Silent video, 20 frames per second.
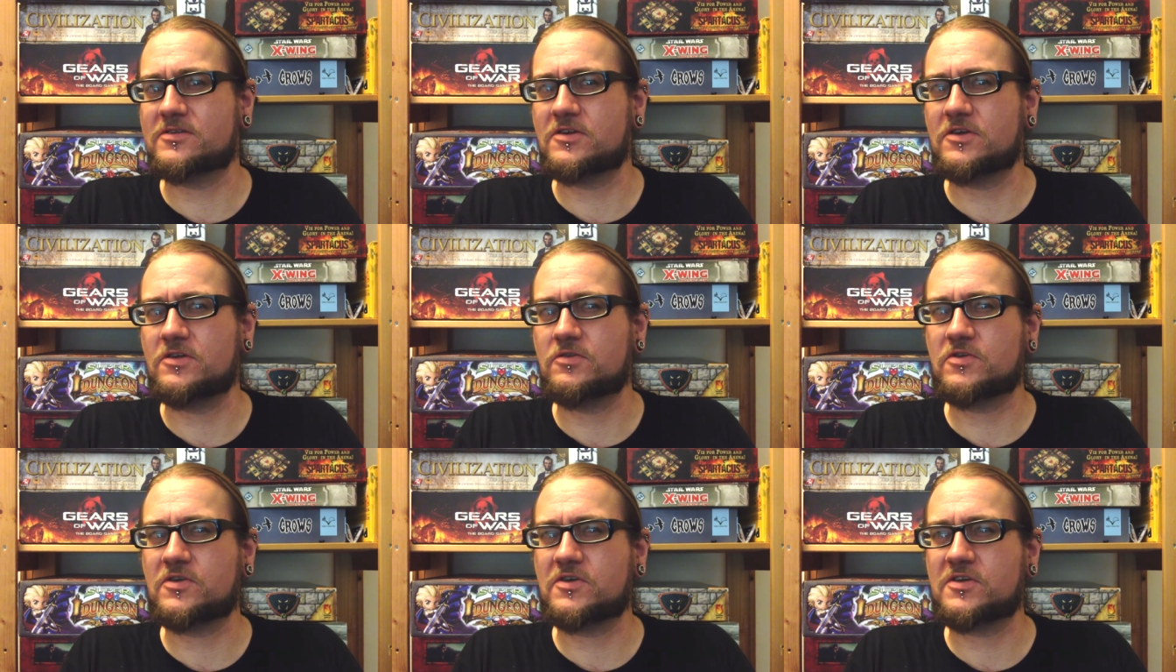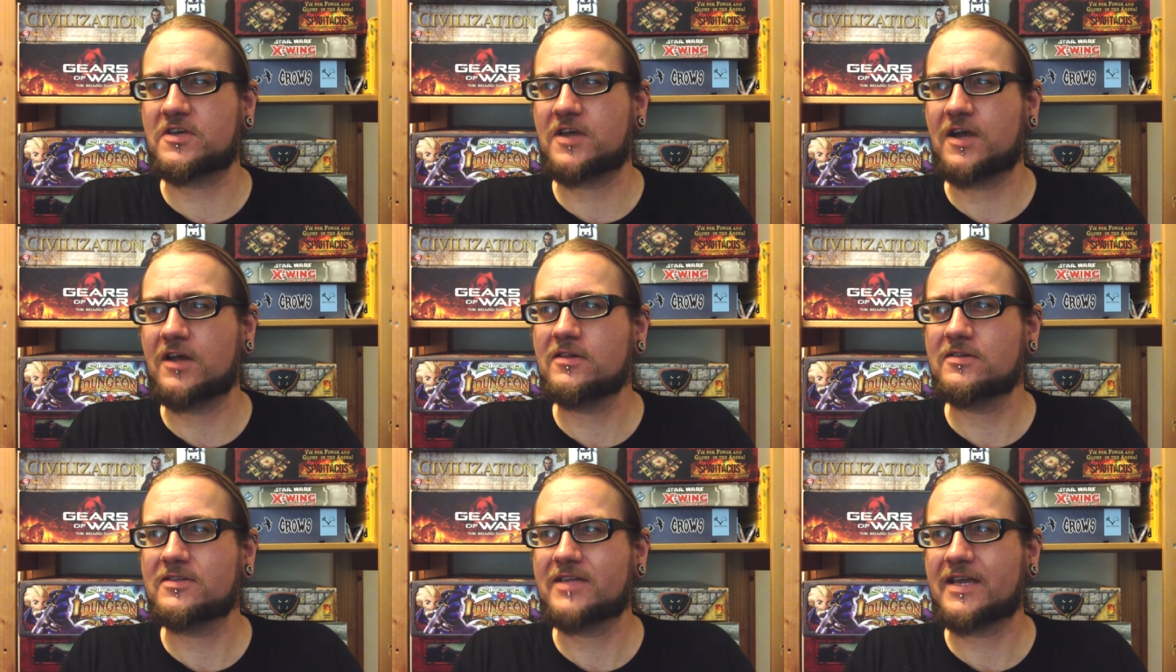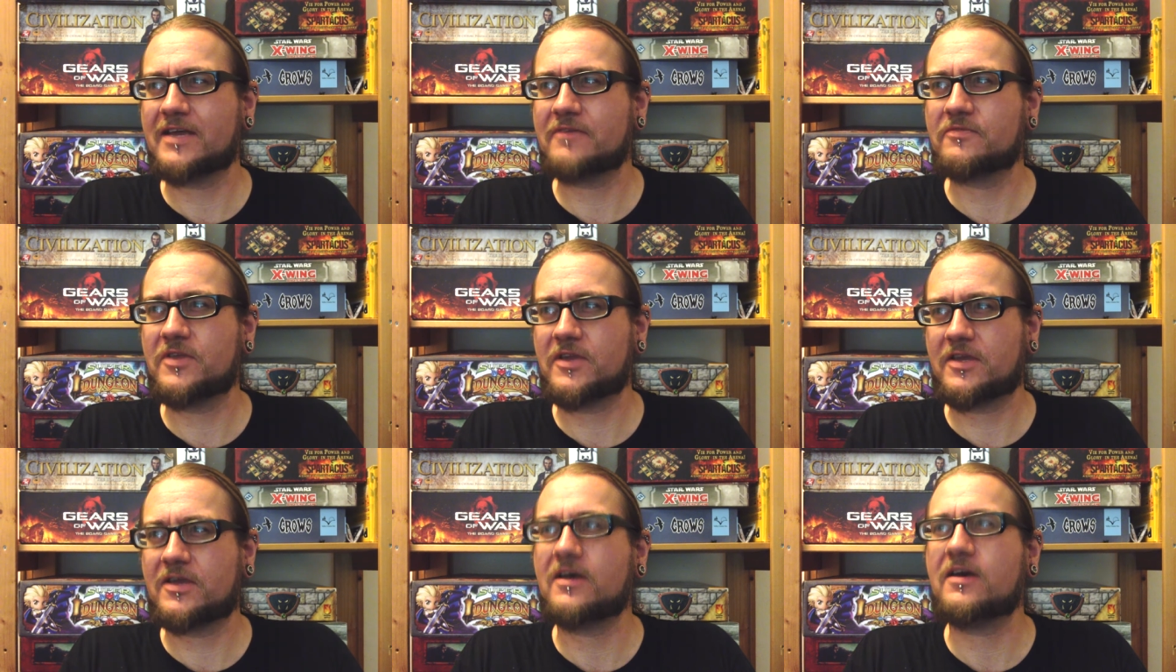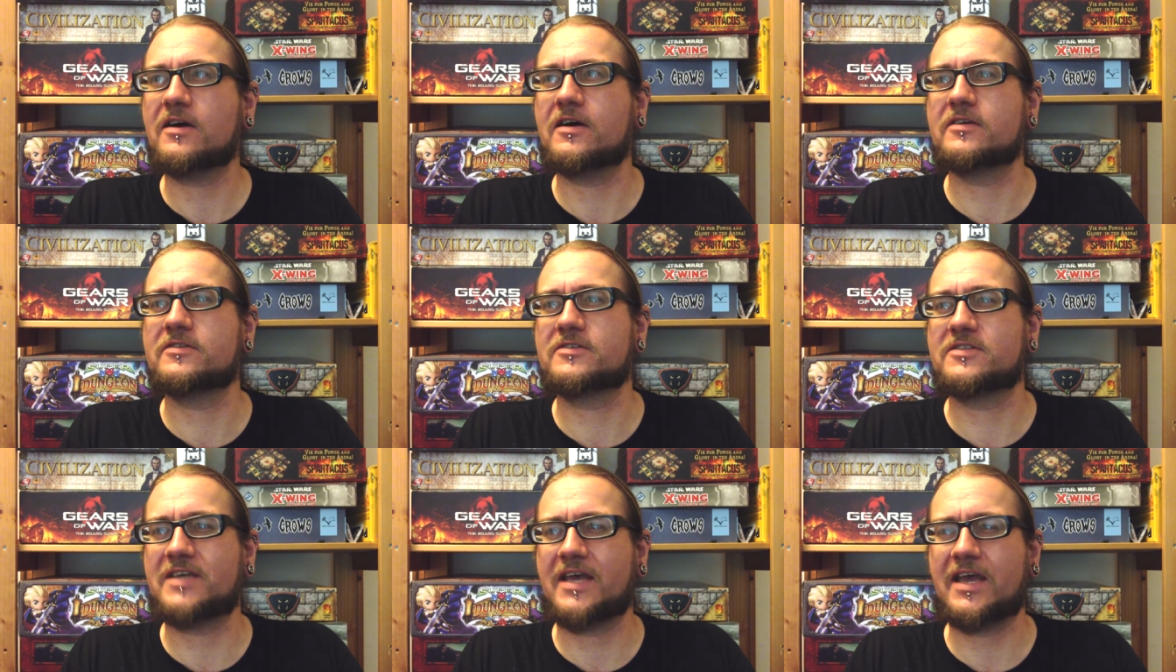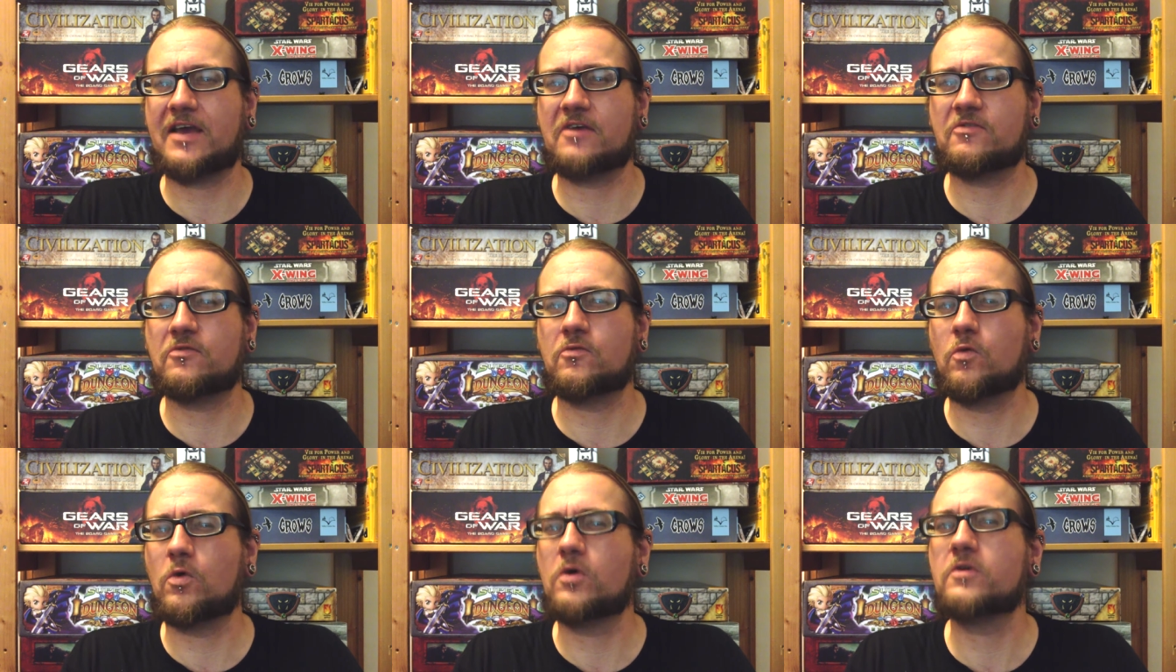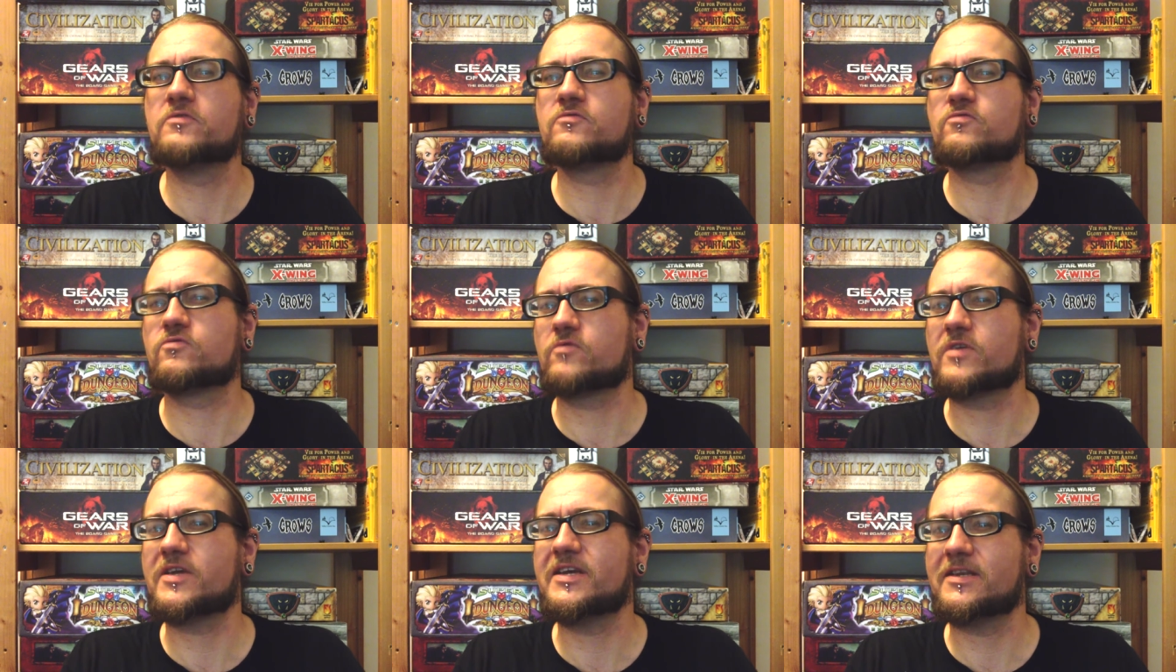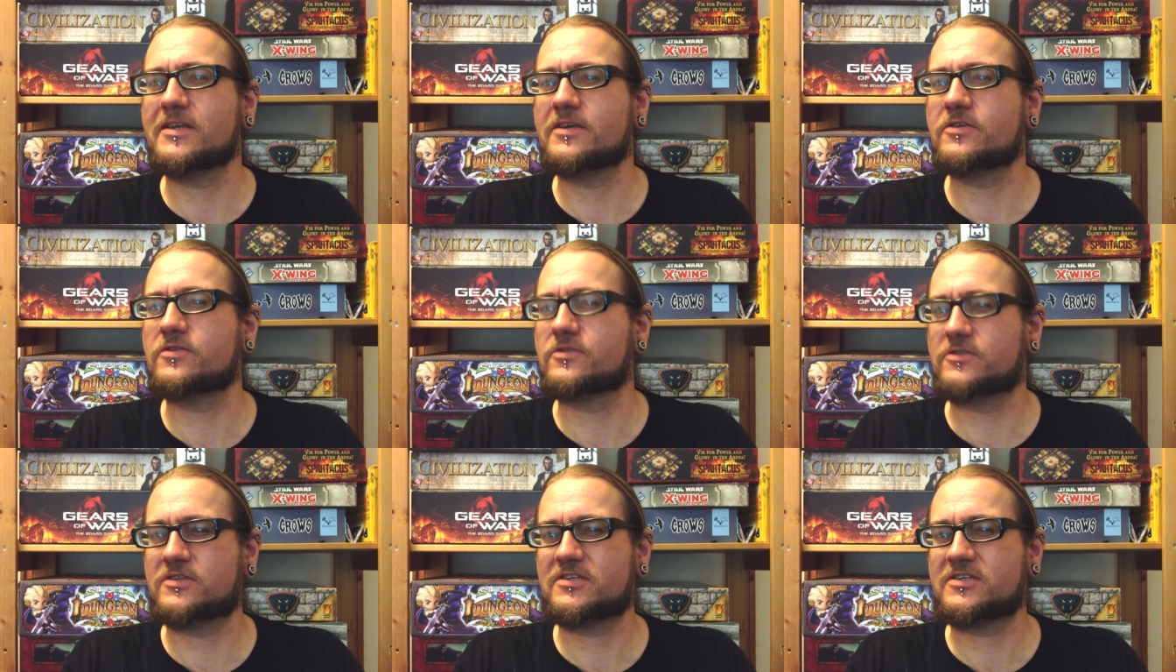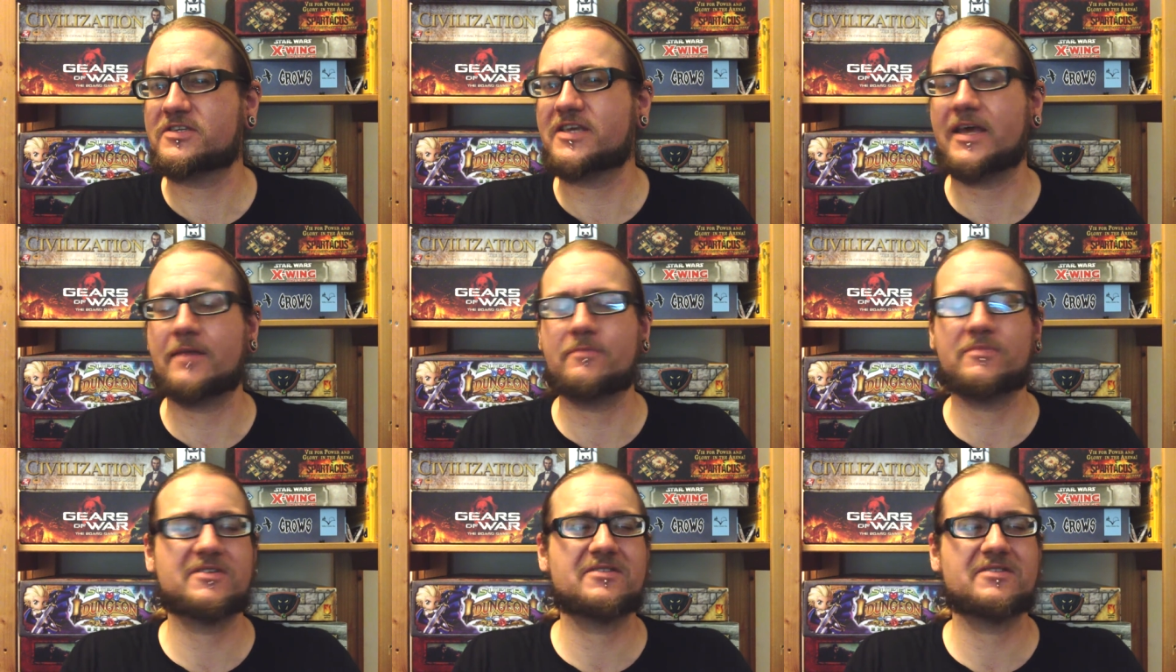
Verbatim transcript: you could cull down the cards to have one really good set,